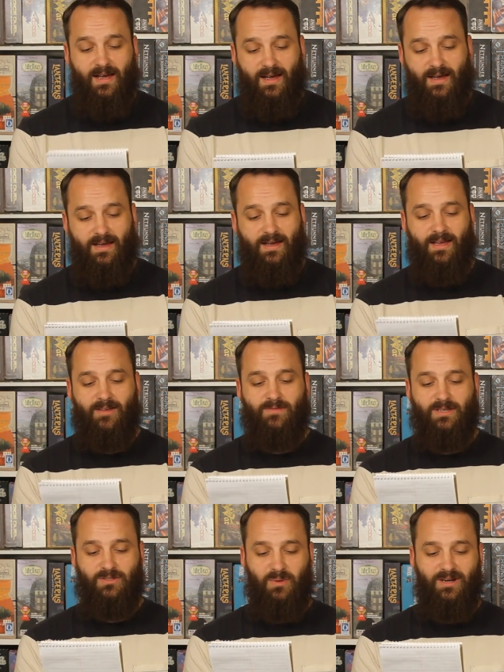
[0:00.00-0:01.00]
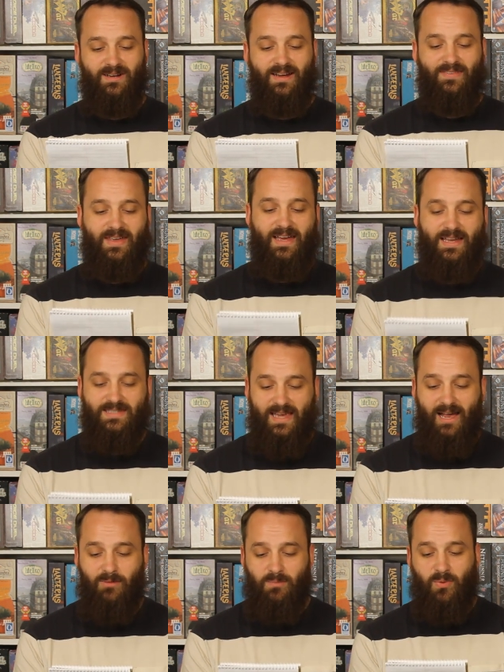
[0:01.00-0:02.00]
via Twitter, and they ask,
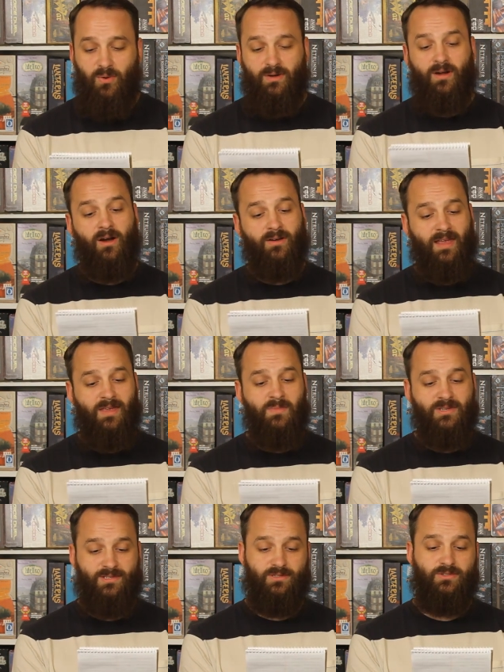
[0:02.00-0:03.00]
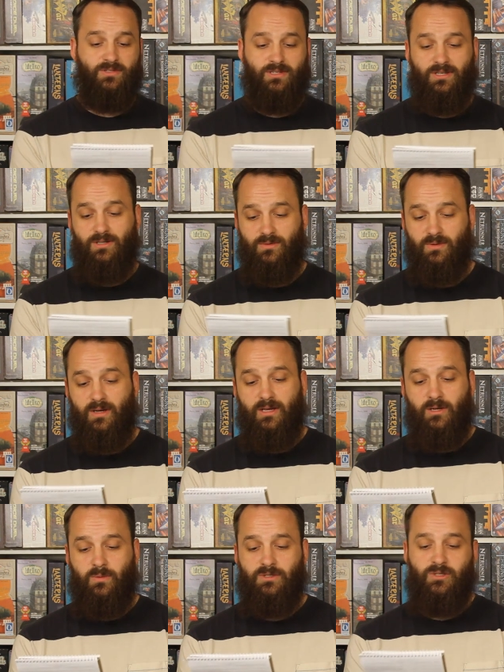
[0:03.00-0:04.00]
how important are game inserts to you?
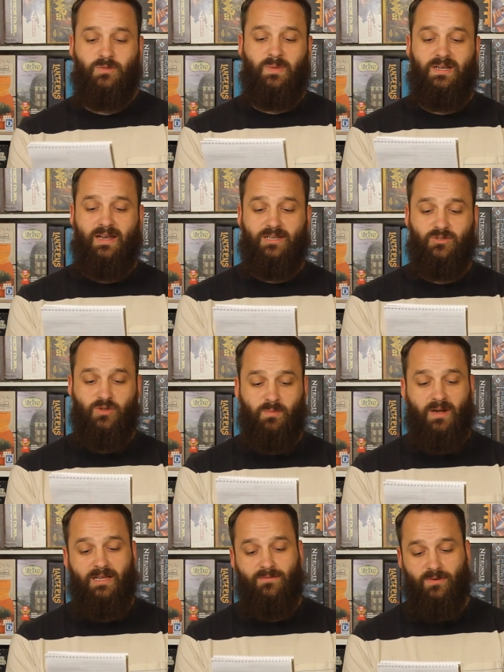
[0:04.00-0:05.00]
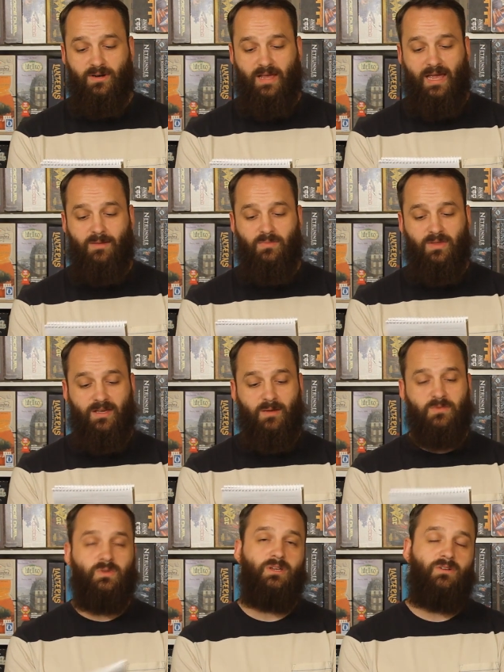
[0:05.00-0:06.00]
Would you spend extra money for a game that
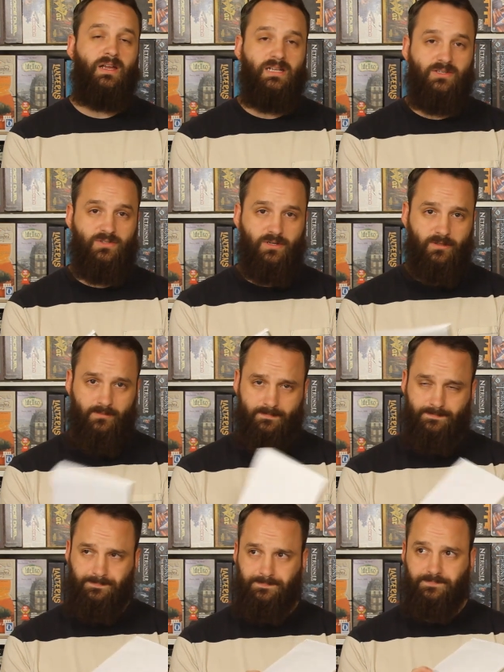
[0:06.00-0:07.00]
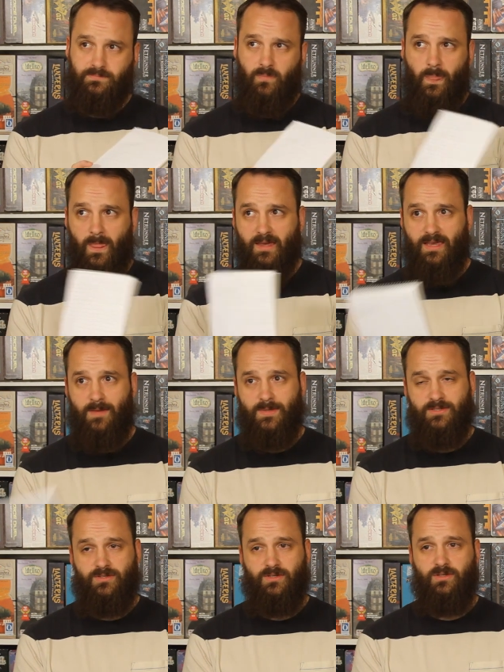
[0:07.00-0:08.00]
comes with a great insert? Game
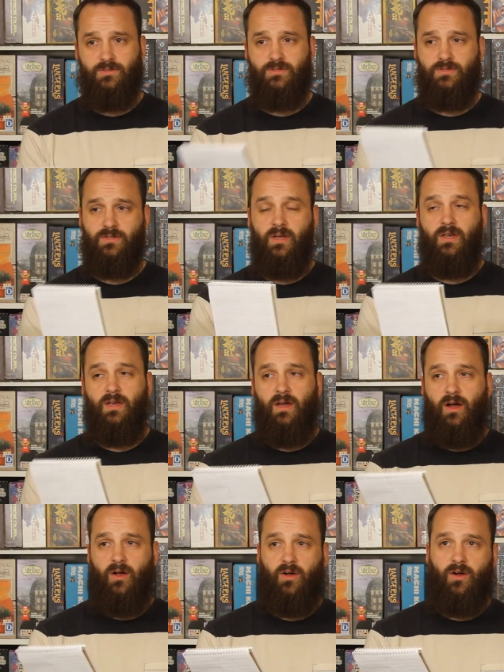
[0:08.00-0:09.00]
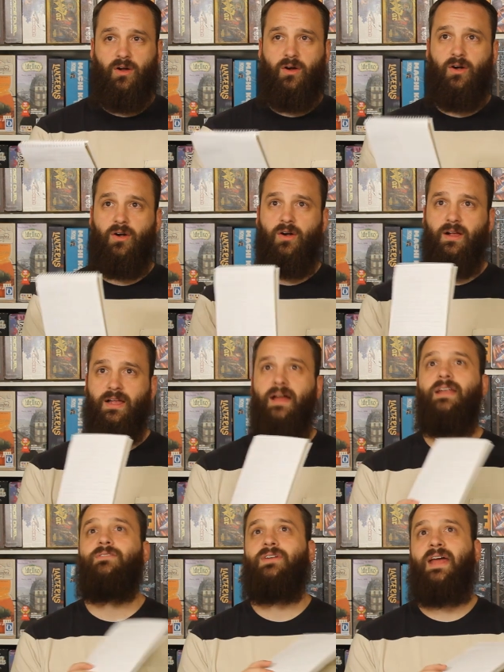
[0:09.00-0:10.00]
inserts are
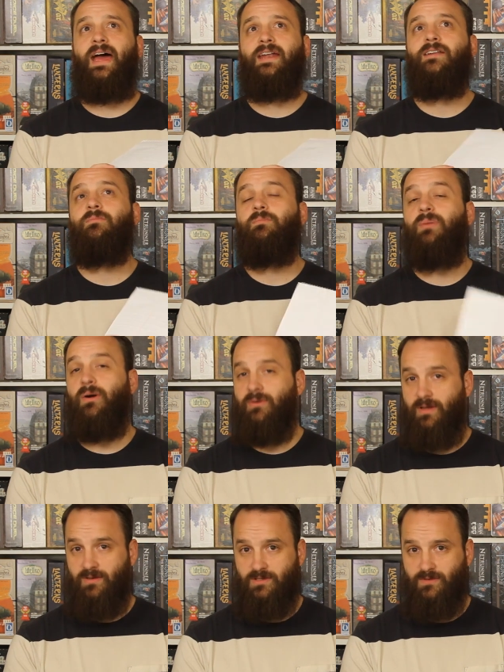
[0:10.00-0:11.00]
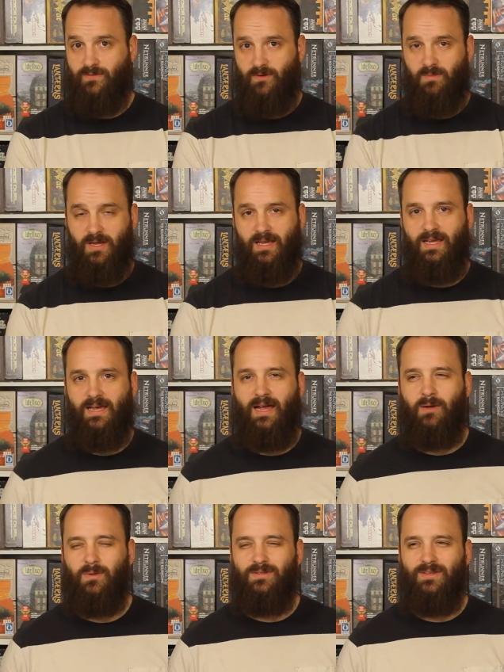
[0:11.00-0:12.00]
kind of an added bonus for me.
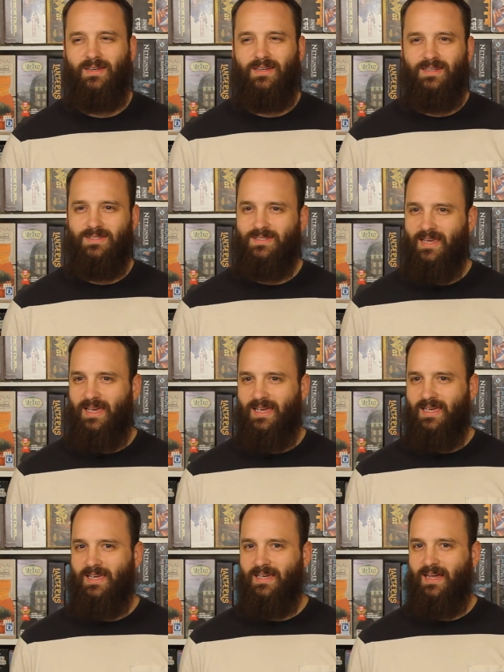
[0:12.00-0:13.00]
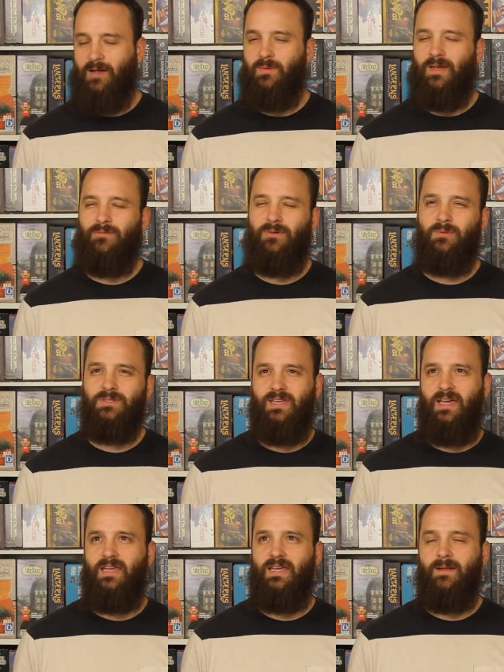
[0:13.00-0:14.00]
I wouldn't say, if it was
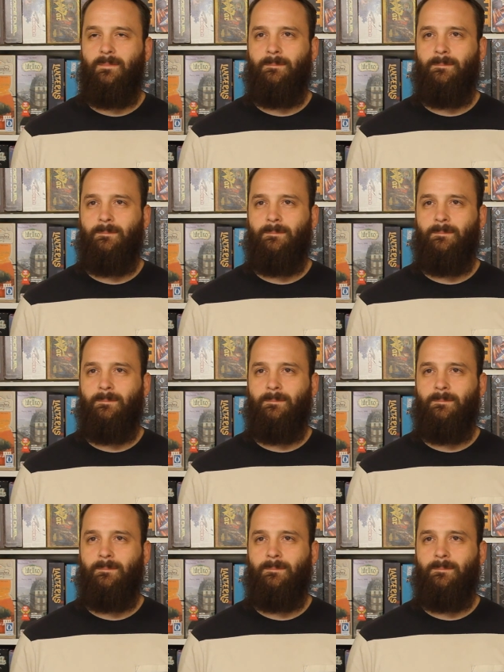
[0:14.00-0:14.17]
like,